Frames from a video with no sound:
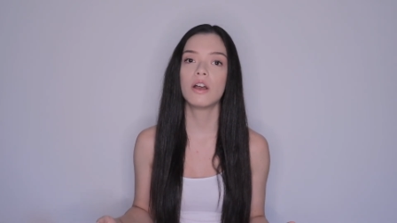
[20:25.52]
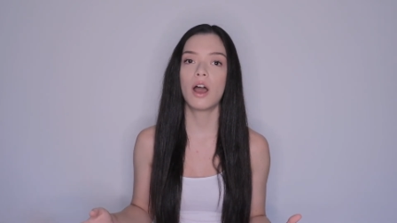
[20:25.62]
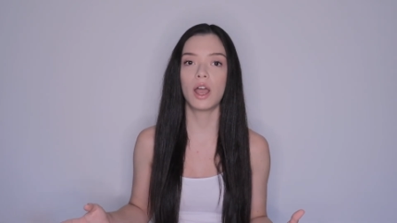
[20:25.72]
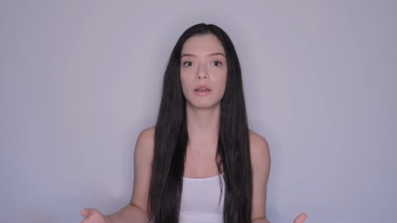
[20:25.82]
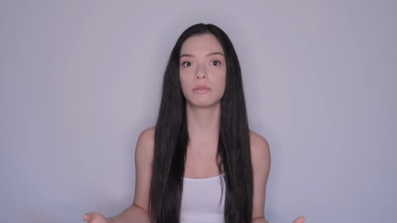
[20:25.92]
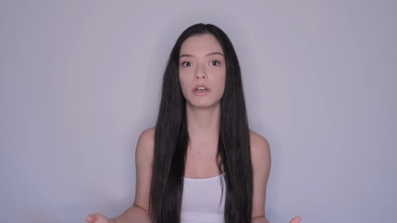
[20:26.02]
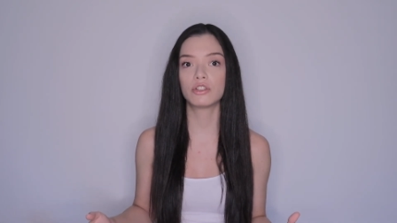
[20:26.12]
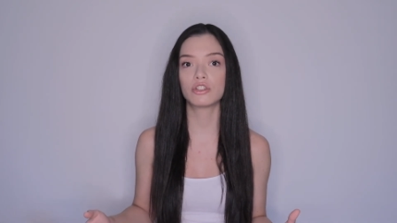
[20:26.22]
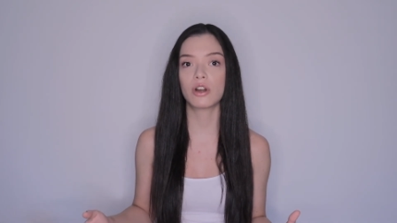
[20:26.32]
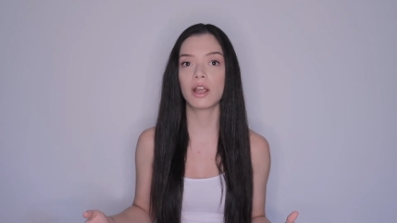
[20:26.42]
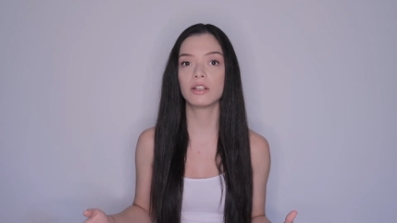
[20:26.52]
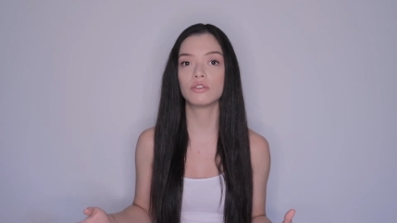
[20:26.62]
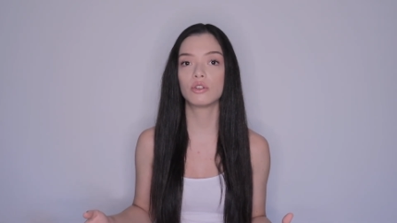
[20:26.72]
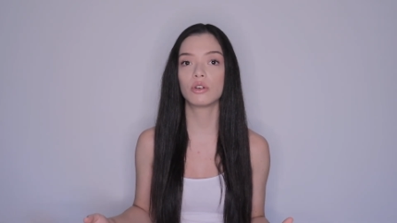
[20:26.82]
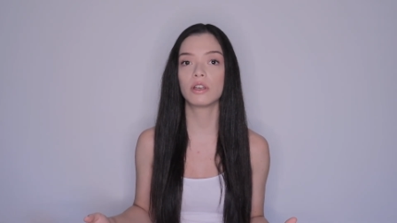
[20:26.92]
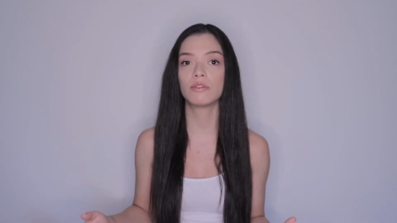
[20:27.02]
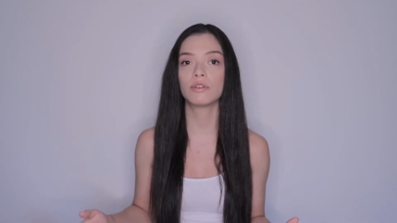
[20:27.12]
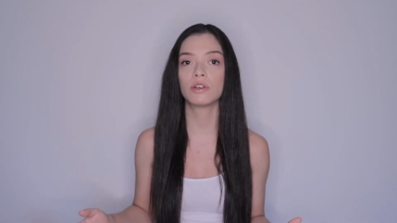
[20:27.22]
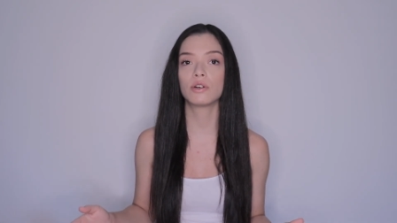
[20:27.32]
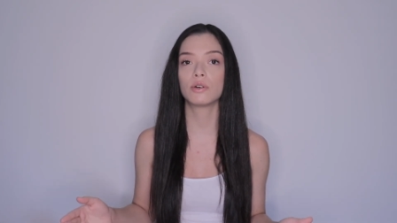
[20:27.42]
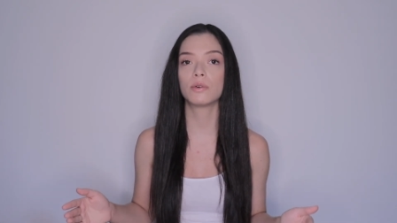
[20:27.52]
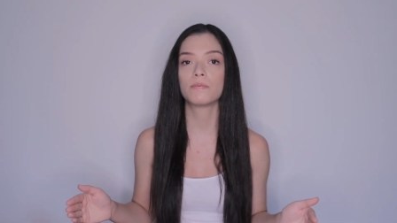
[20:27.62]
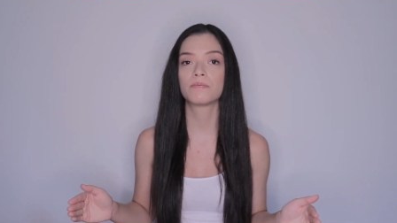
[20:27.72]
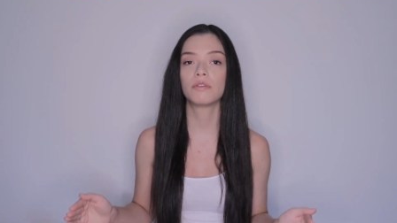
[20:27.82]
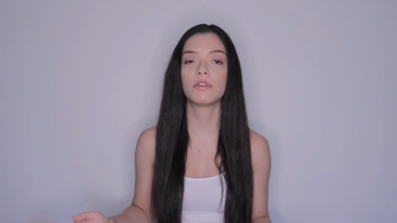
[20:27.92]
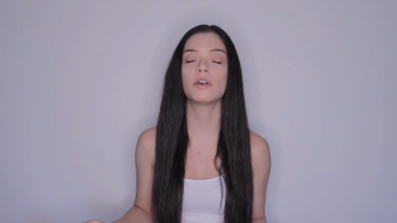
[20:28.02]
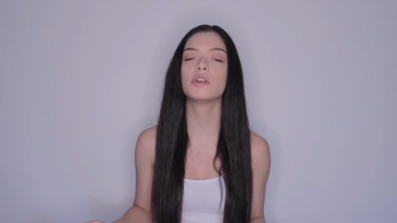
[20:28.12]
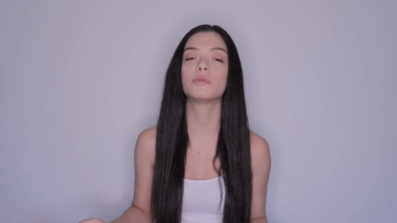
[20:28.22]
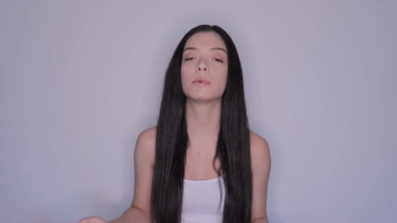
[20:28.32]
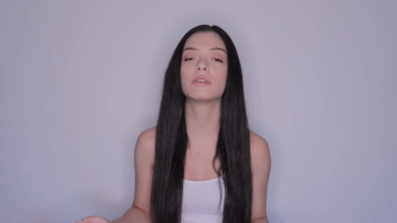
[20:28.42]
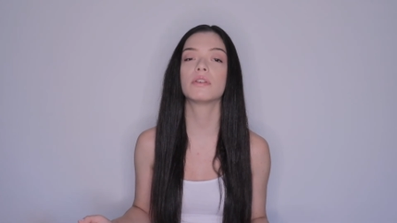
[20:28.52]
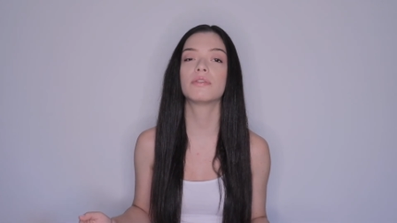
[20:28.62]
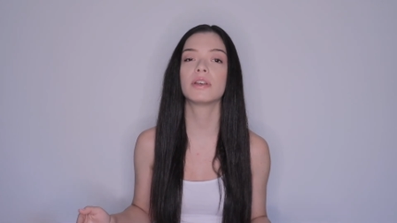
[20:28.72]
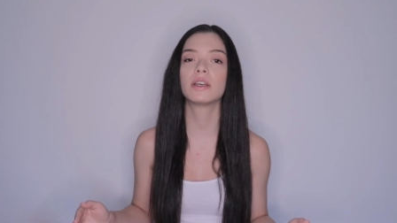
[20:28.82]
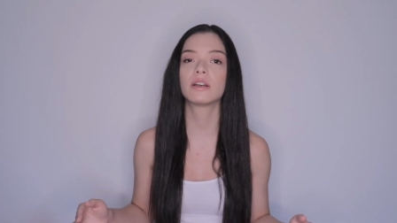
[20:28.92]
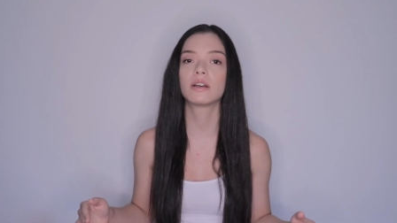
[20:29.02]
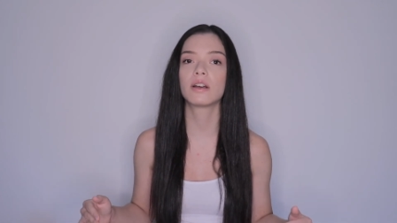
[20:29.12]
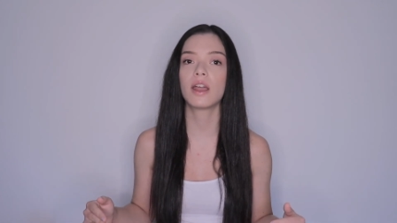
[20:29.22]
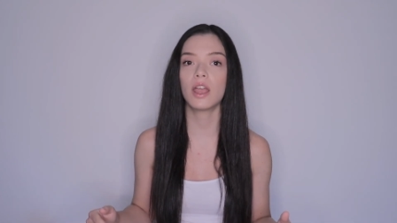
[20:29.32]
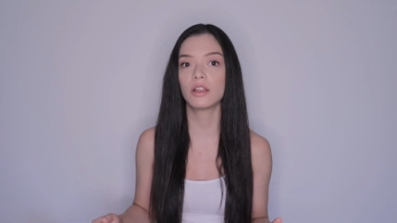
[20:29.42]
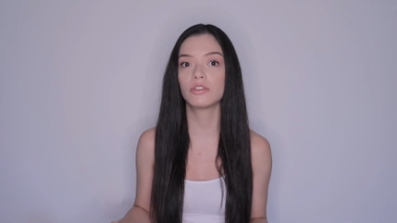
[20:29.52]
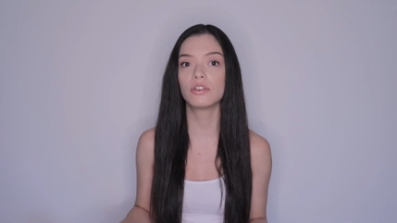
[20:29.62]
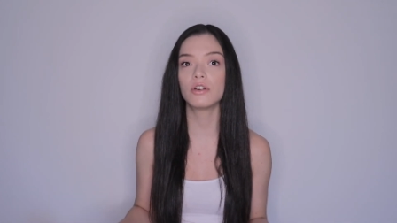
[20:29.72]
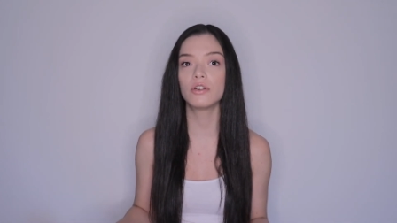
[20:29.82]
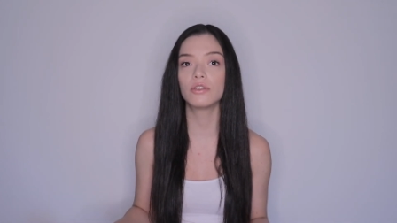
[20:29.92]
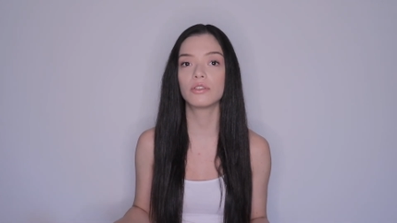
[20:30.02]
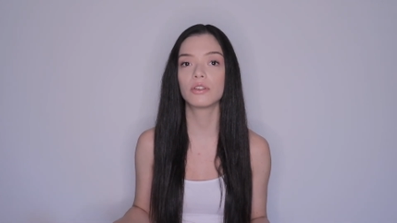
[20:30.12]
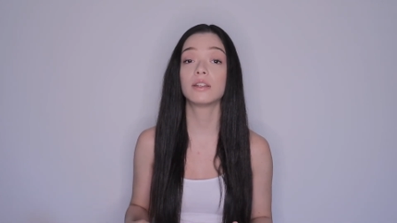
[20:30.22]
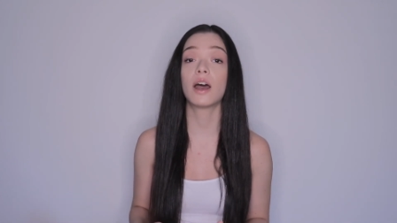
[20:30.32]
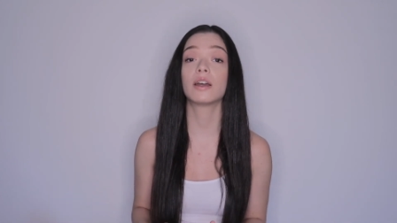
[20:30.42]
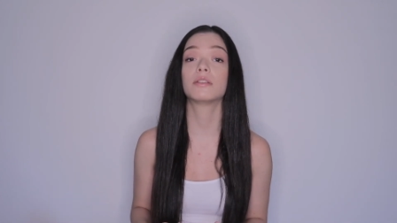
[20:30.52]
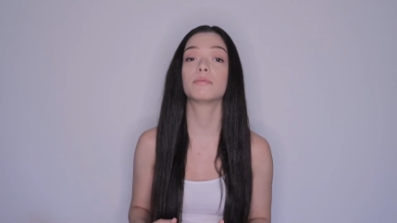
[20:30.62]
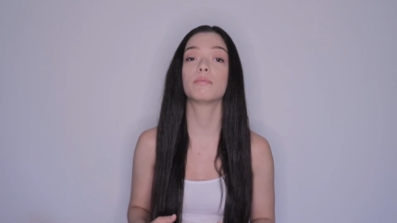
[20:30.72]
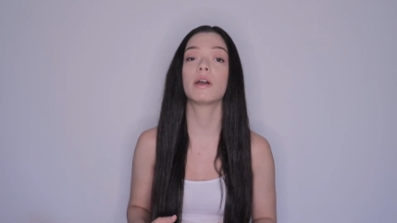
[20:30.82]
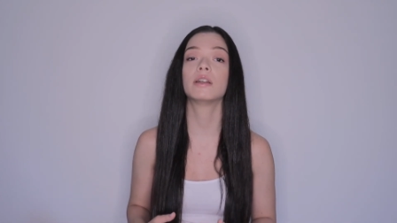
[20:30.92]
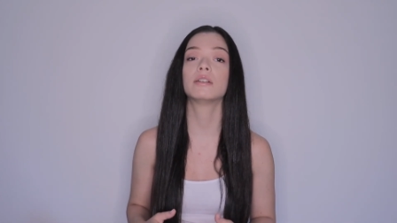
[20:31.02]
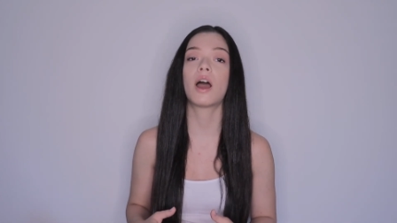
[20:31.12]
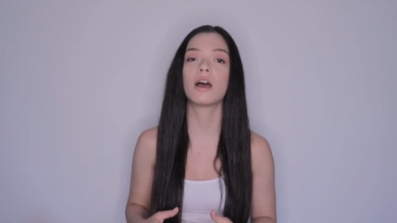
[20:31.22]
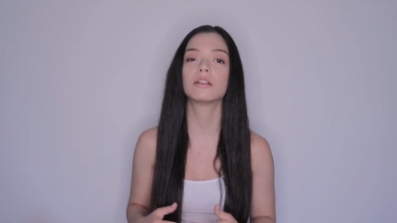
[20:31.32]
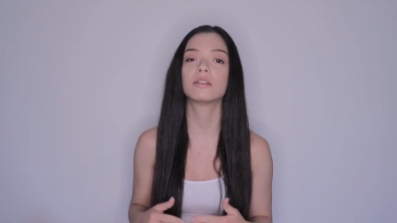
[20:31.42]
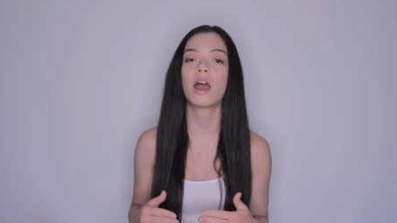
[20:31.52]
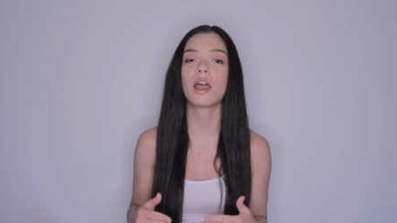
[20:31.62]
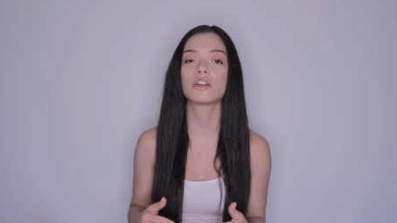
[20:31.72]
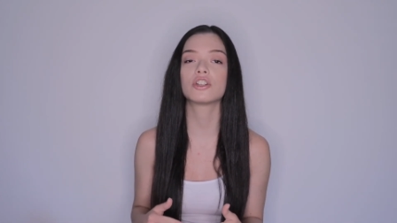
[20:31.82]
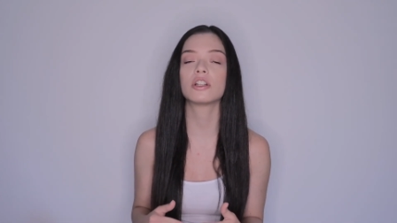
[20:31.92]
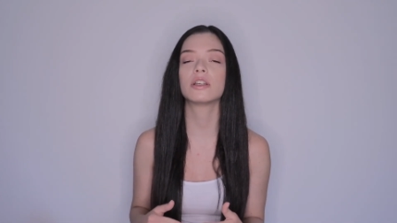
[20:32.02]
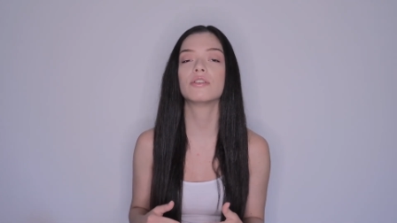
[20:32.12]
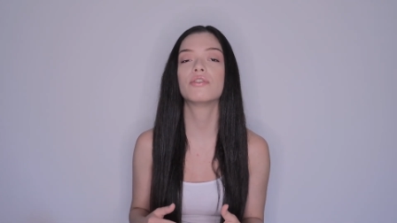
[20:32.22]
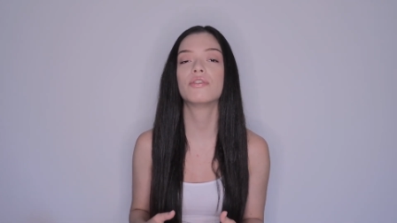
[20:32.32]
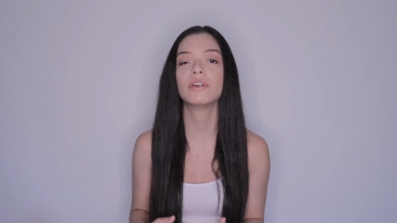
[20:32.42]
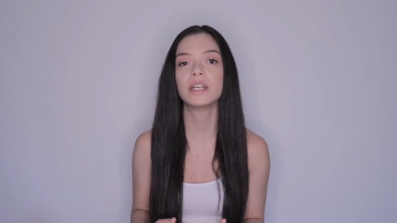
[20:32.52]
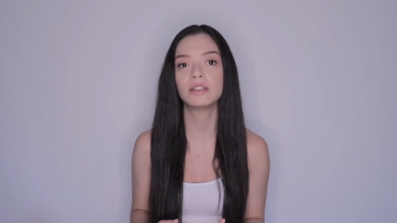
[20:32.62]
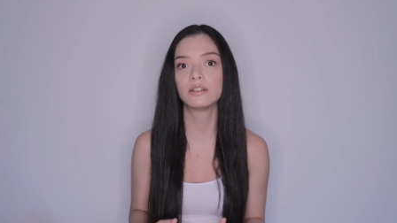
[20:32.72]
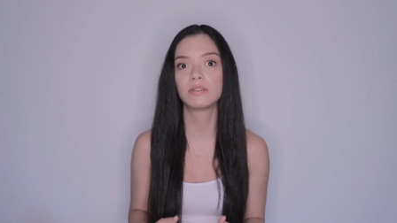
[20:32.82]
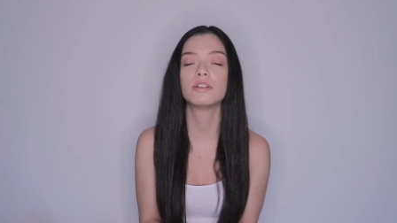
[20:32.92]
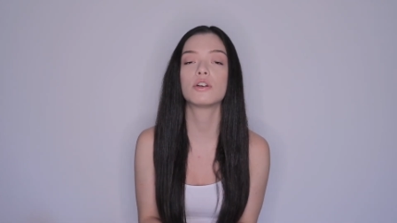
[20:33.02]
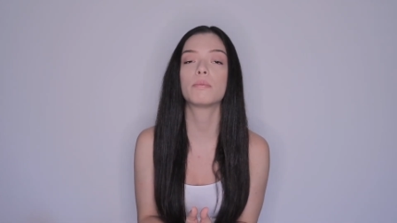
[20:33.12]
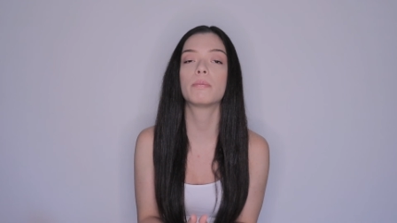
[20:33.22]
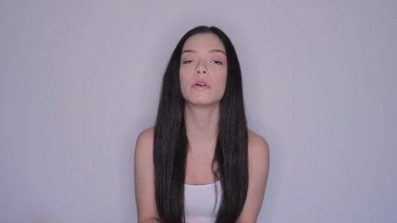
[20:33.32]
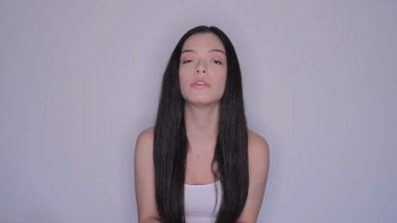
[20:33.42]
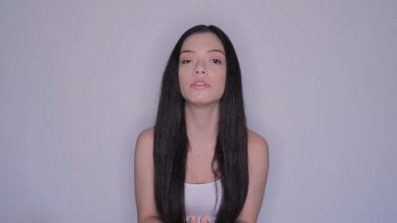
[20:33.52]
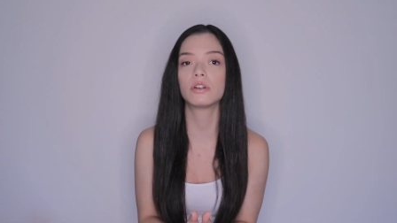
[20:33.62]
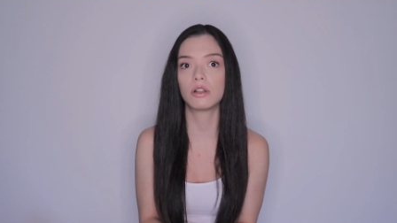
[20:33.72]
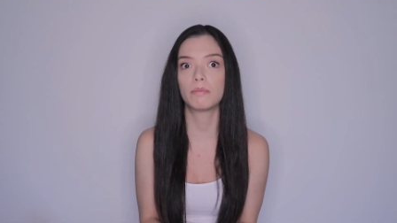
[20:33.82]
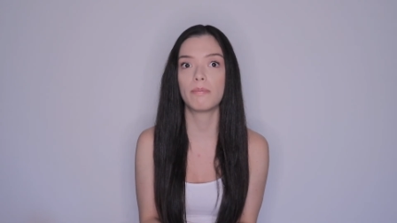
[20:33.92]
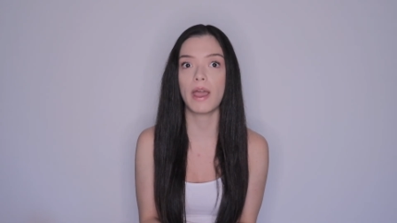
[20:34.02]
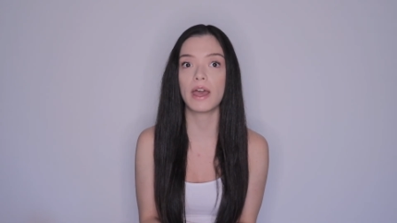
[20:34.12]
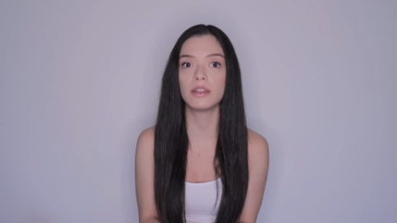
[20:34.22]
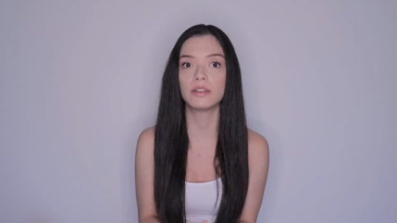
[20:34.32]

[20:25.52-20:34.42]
I am not trying to give you very specific answers that might not actually fit your personal path,